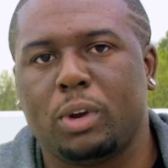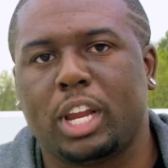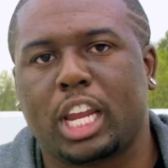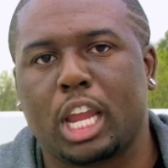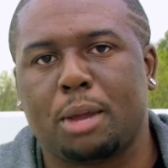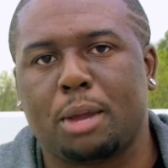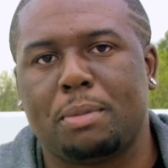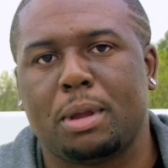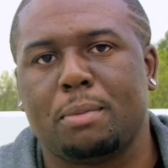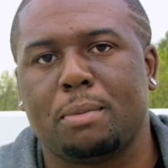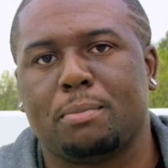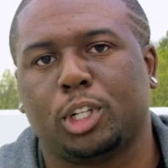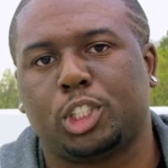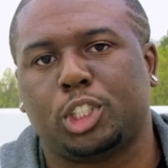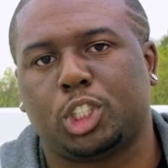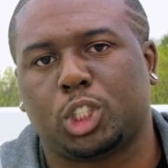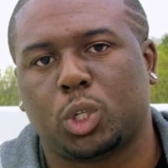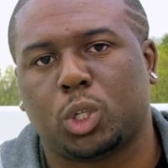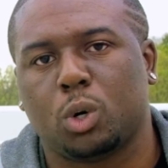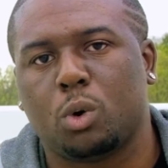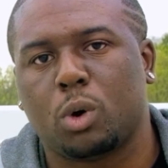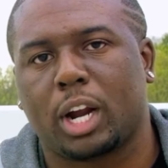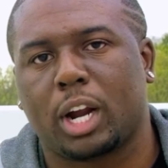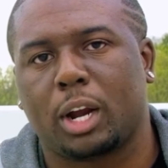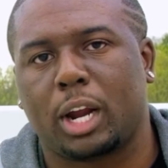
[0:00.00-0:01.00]
can be
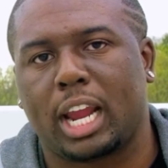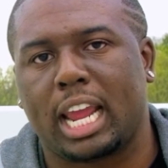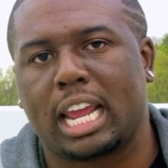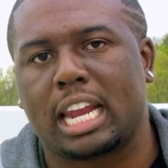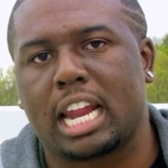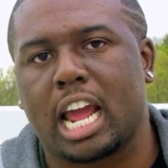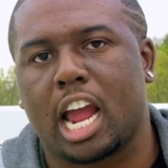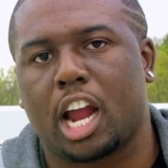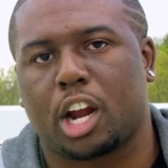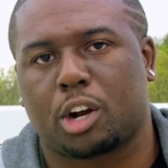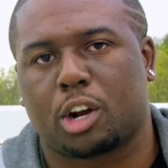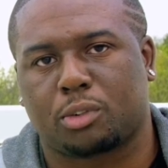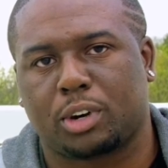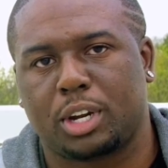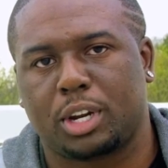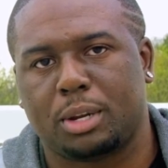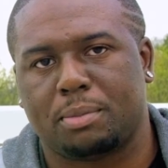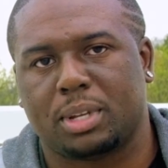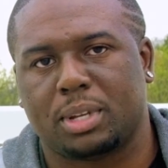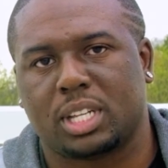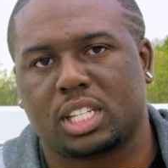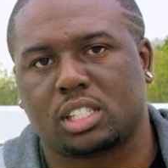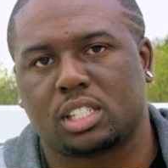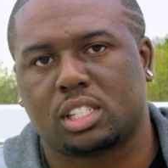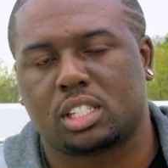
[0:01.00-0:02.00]
mature in our
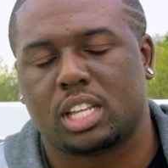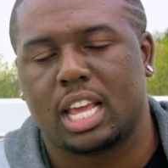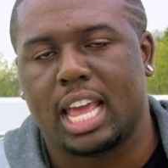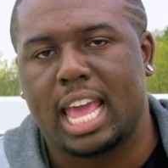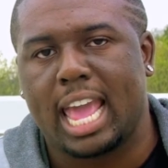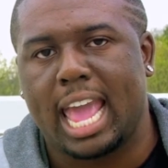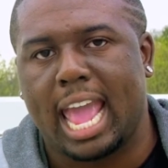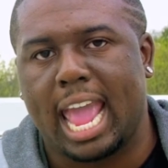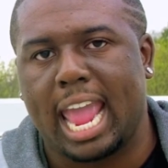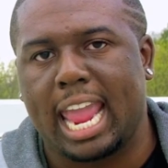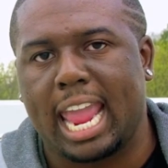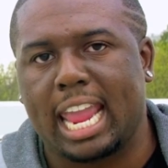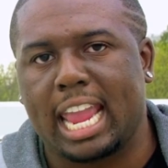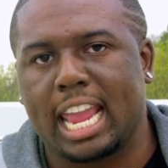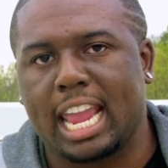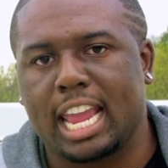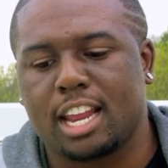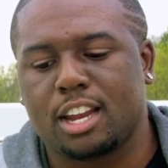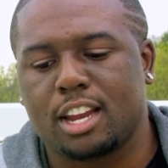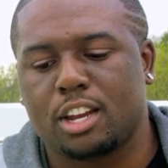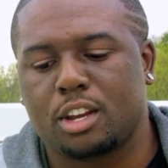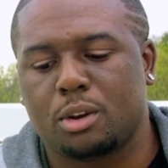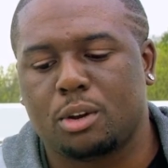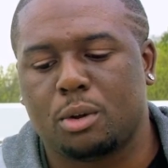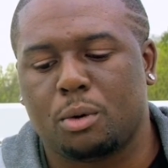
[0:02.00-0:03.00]
agreements.
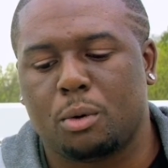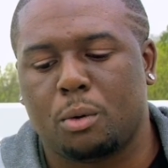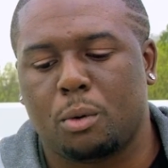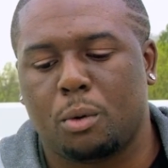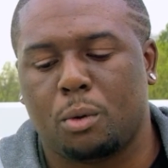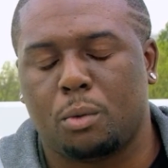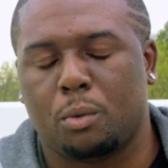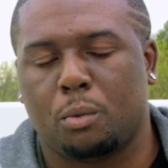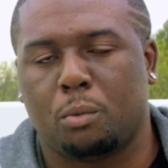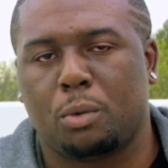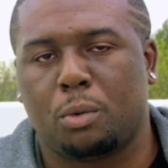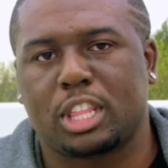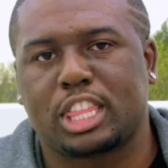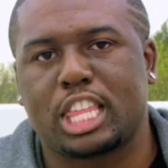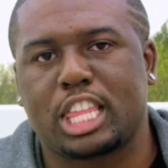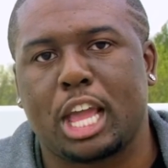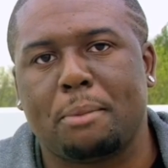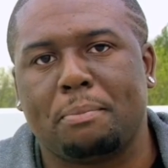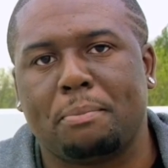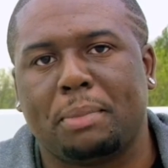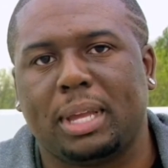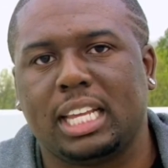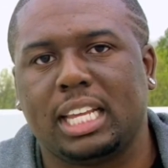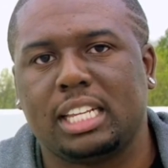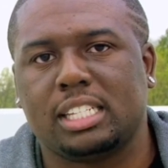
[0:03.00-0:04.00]
And what that
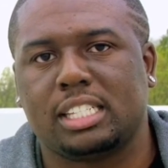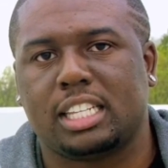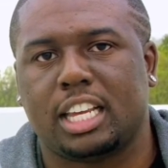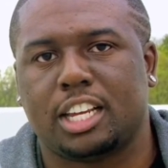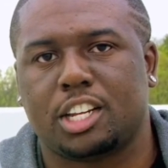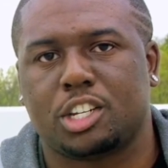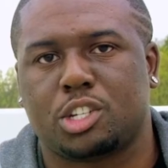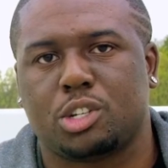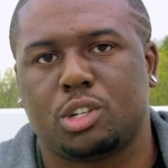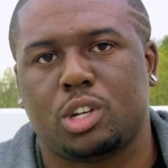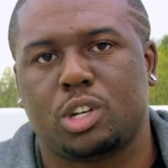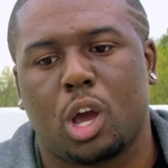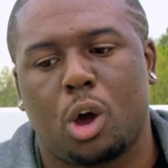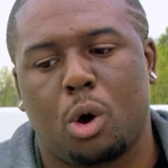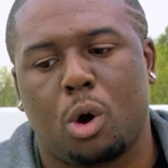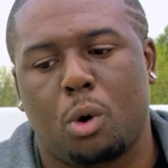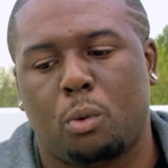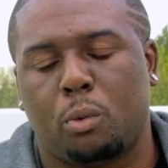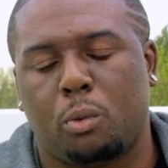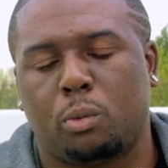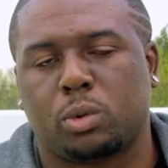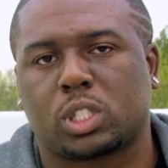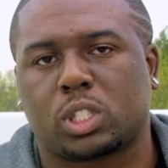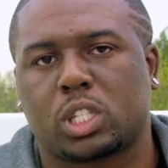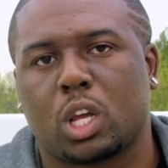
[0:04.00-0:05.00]
means is, you
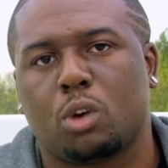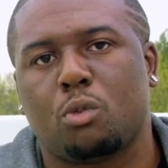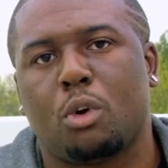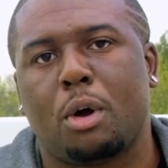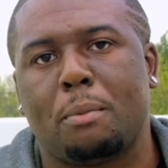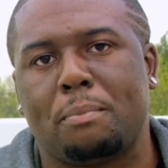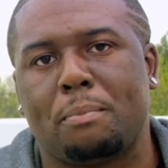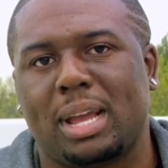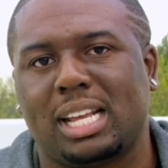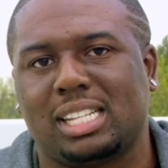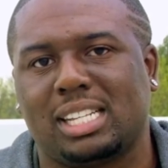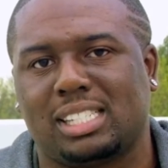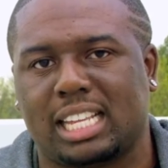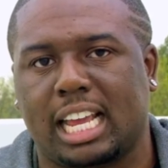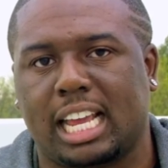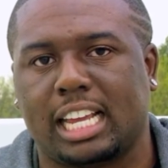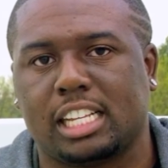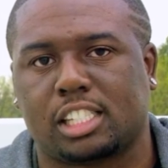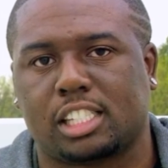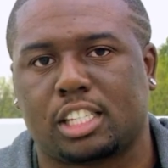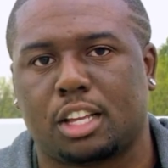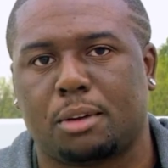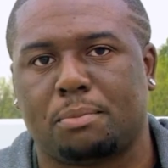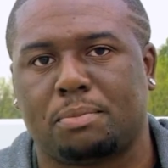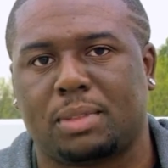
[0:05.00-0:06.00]
know, someone may say
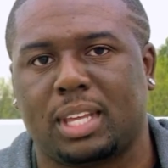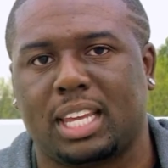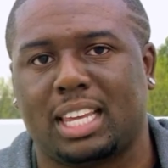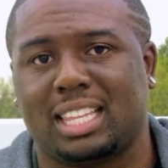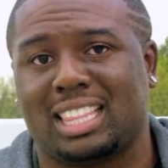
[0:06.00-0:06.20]
something